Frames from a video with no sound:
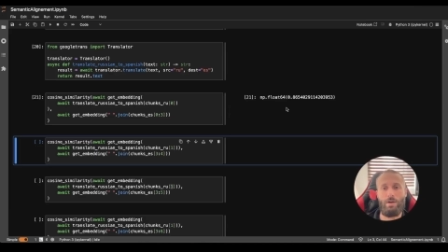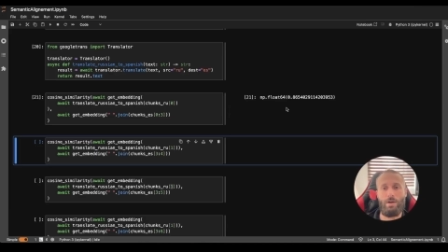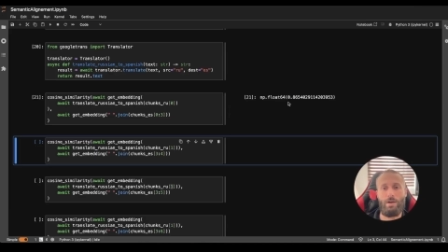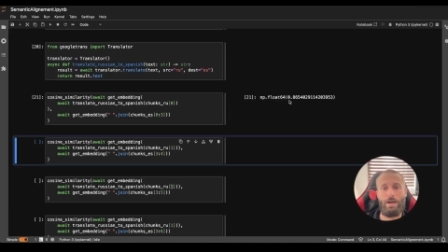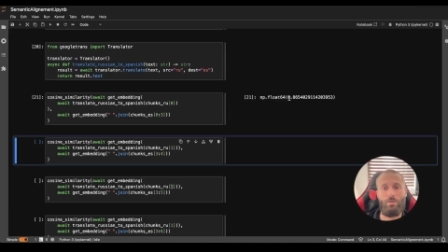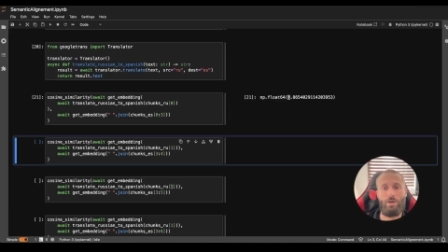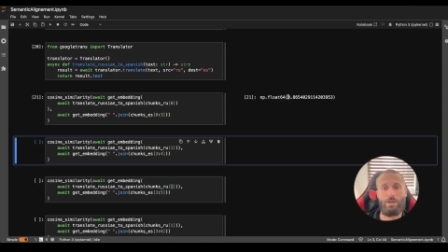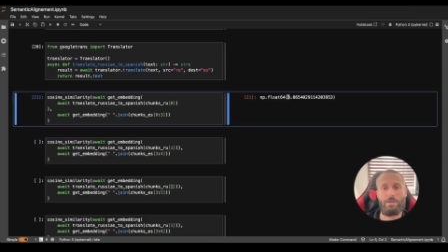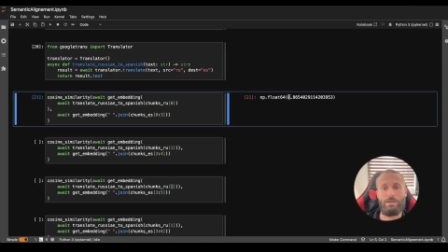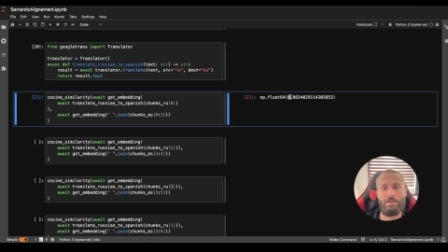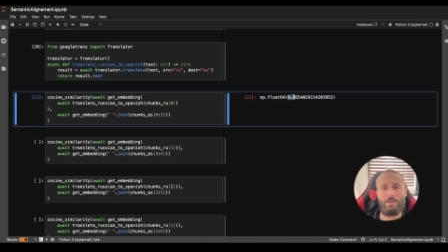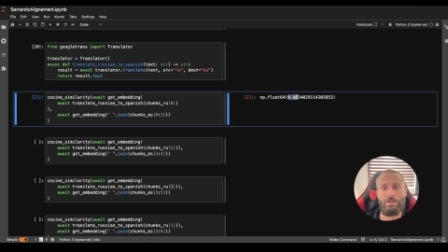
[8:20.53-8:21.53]
And now we can
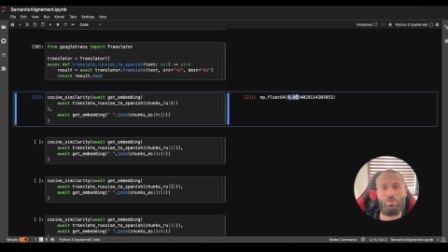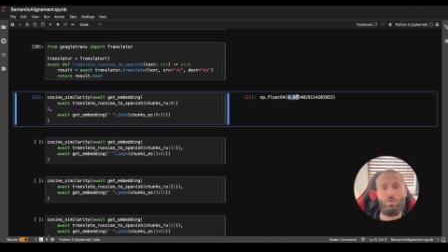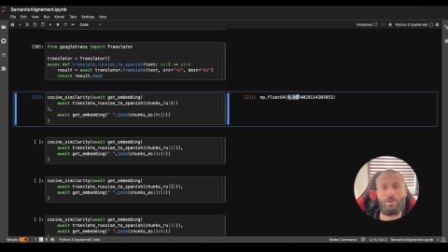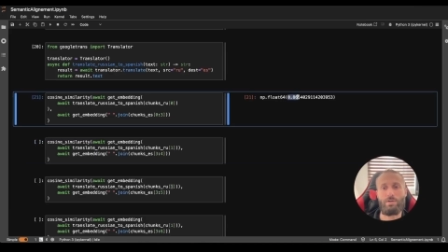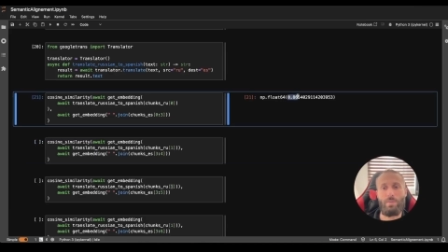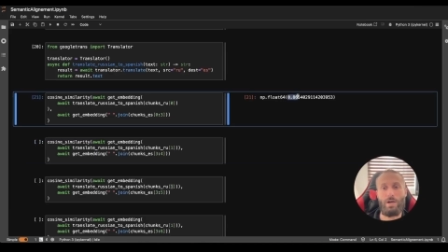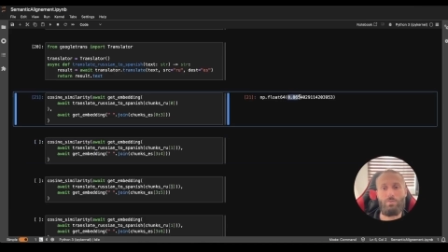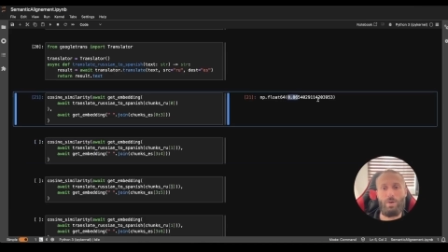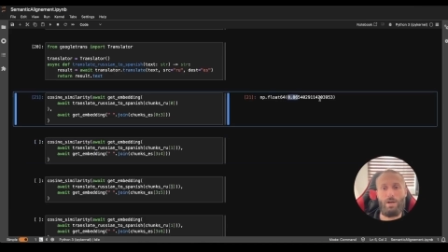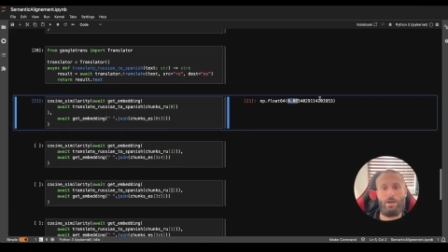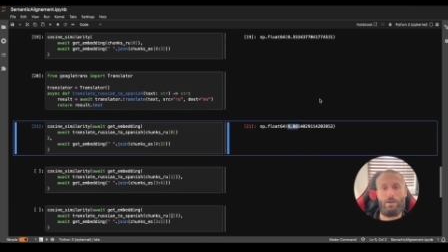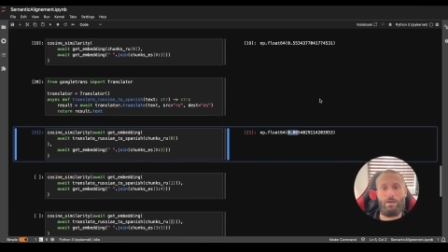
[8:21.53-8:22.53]
see that the score is much
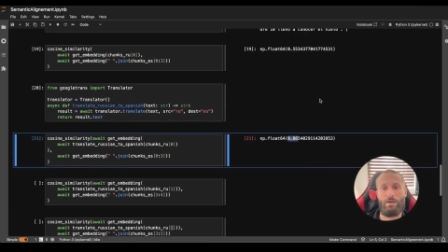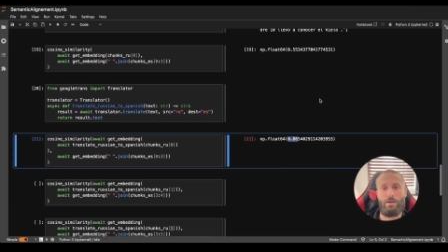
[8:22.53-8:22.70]
better.